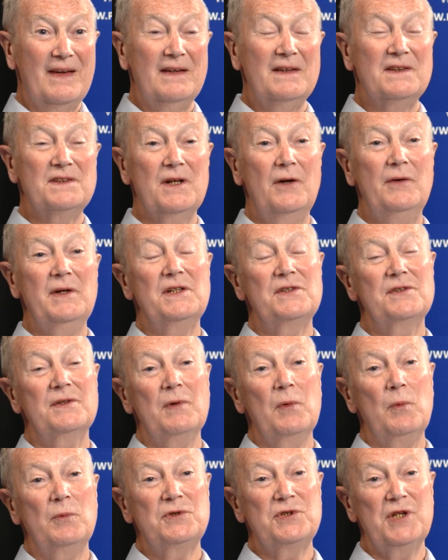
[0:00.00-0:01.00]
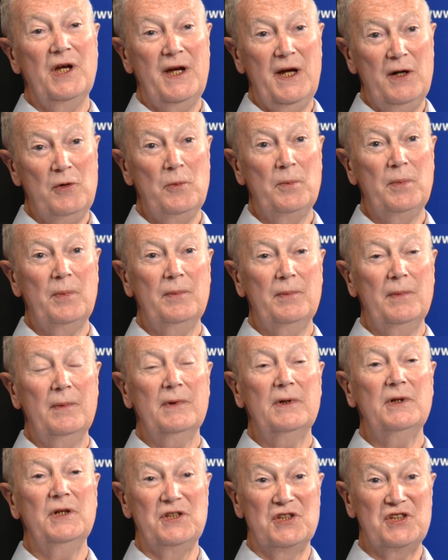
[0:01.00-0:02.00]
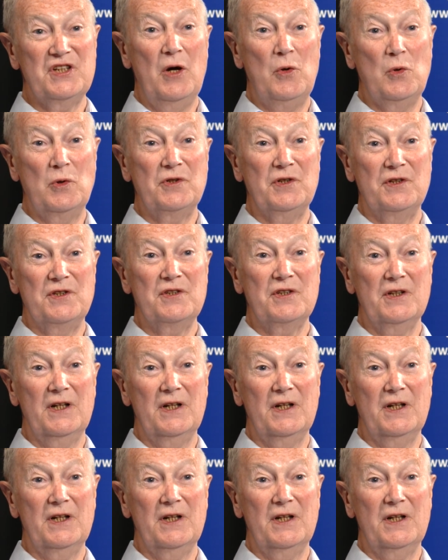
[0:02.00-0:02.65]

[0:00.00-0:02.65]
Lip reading: So it's to help consultants